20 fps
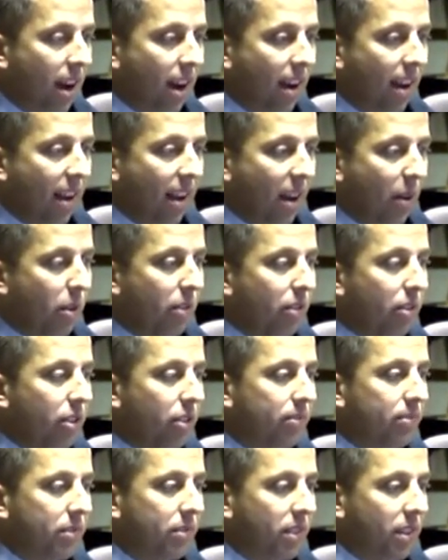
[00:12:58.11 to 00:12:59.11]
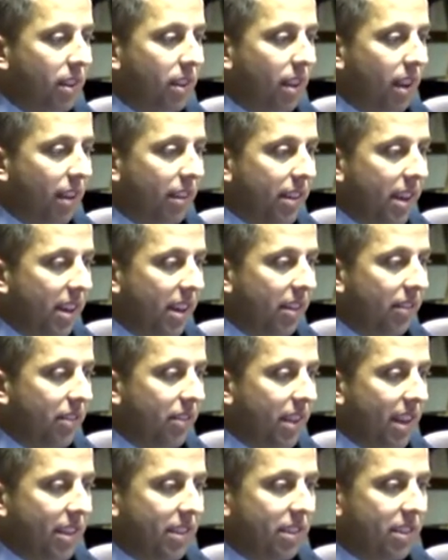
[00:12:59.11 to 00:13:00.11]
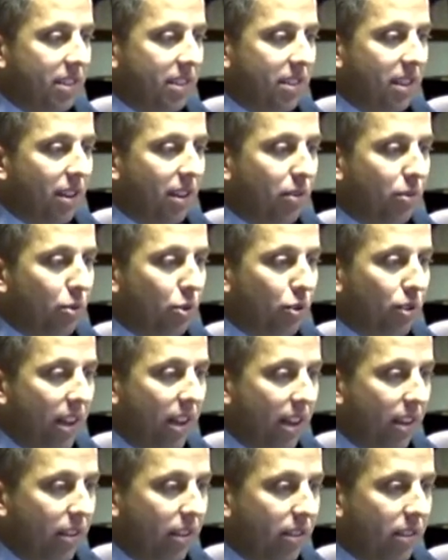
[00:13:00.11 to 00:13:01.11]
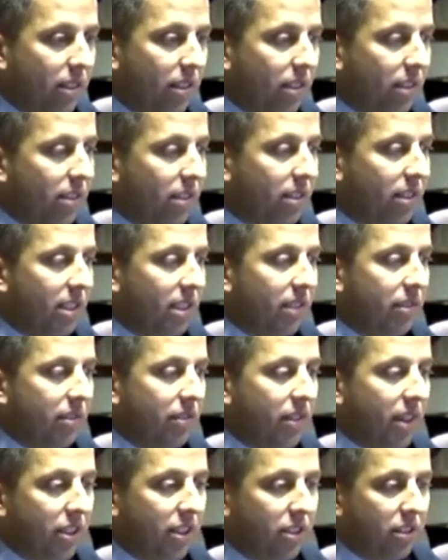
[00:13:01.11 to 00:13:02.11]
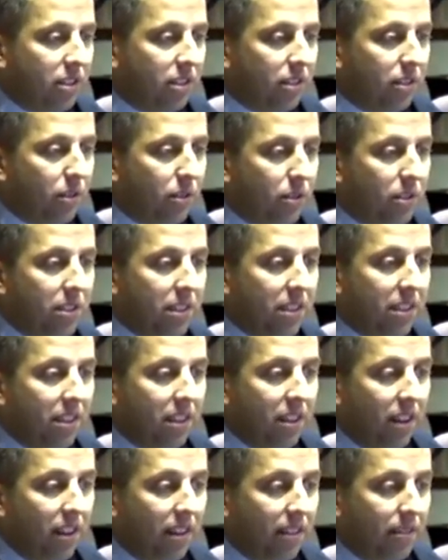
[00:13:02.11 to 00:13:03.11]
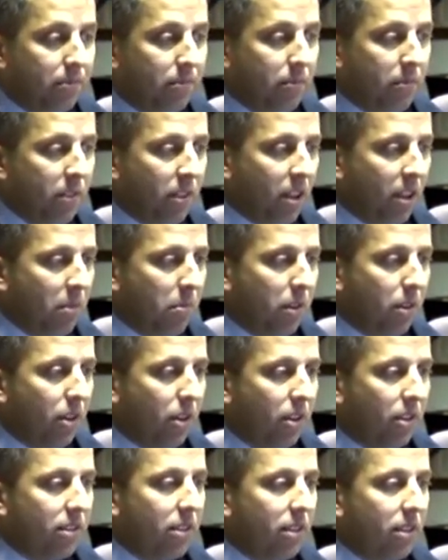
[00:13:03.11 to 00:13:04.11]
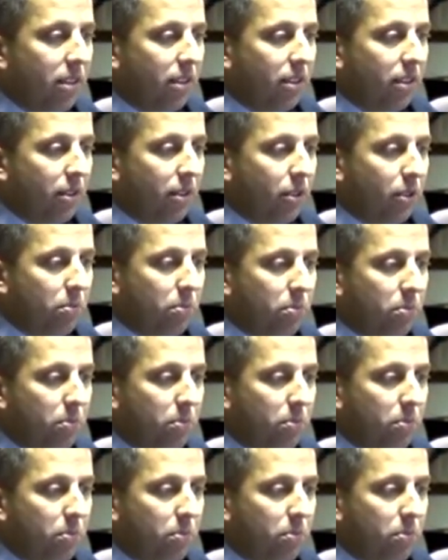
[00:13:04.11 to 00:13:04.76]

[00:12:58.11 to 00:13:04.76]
However, negative test does not rule out C. diff infection, or CDI, because those